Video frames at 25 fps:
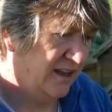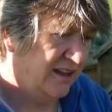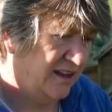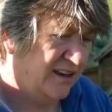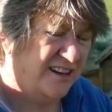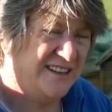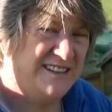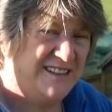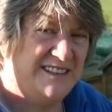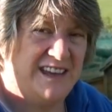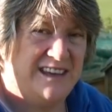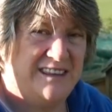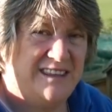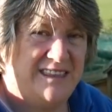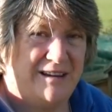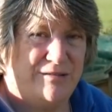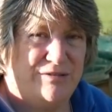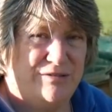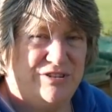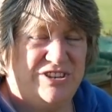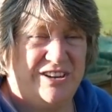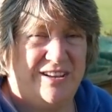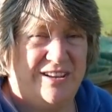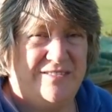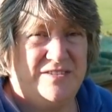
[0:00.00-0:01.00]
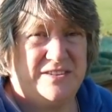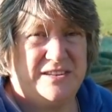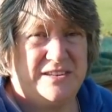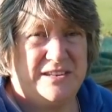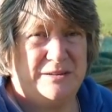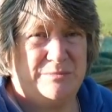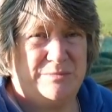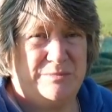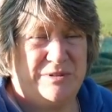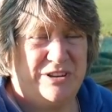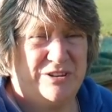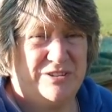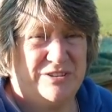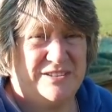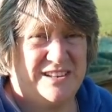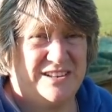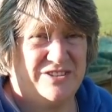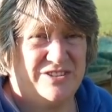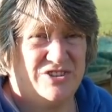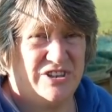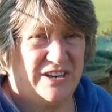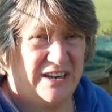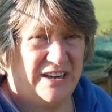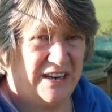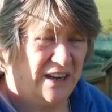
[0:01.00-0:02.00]
and I say they're redundant because
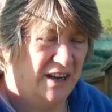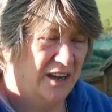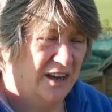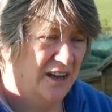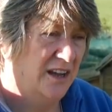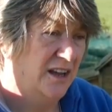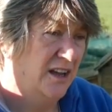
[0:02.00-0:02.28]
actually